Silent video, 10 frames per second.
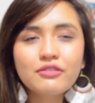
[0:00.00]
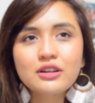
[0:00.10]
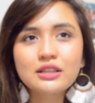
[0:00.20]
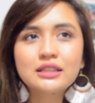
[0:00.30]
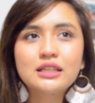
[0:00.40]

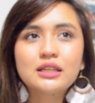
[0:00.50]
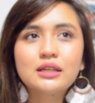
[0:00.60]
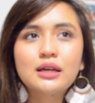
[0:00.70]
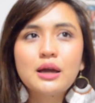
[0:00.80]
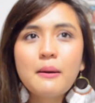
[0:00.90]

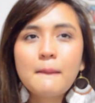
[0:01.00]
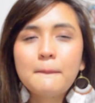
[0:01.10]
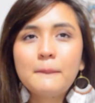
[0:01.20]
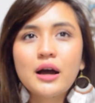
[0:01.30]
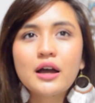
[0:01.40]
Definitely,
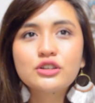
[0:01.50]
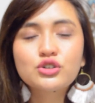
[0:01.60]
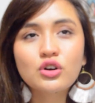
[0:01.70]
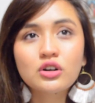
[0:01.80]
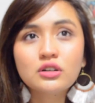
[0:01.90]
my
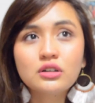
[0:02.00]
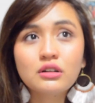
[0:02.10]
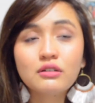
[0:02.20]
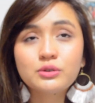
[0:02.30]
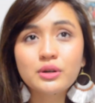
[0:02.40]

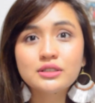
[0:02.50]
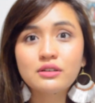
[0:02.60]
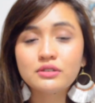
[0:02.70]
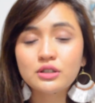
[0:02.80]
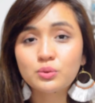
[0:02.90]
struggle of
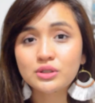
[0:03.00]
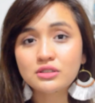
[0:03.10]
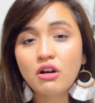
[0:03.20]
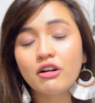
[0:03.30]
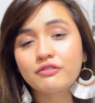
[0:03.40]
2017
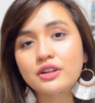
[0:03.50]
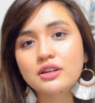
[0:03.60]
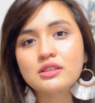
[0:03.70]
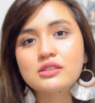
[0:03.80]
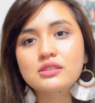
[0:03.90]
was
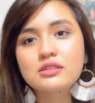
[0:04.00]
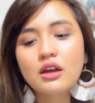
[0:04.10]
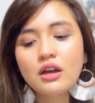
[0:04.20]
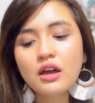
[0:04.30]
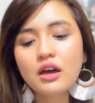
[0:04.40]

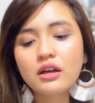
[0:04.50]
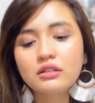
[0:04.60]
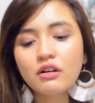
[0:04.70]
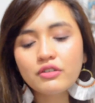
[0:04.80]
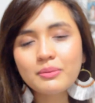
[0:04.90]
confidence
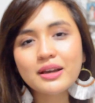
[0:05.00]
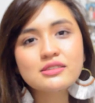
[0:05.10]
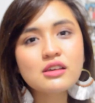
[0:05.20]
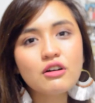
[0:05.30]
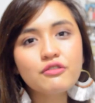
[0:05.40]
and loving
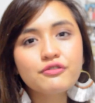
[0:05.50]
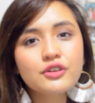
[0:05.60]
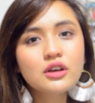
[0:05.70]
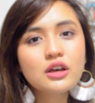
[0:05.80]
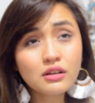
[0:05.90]

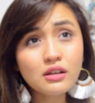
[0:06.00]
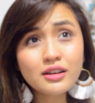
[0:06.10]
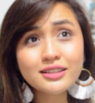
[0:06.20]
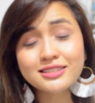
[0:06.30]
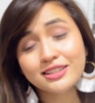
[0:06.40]
myself.
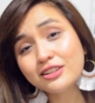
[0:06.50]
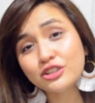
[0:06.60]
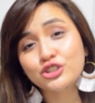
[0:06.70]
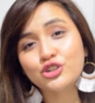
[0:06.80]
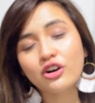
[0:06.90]
It's
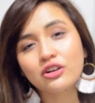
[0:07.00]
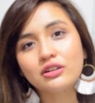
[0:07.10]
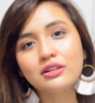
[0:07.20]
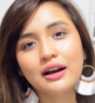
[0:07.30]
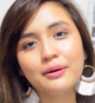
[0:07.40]
still a
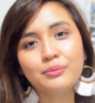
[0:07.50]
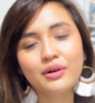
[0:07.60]
struggle.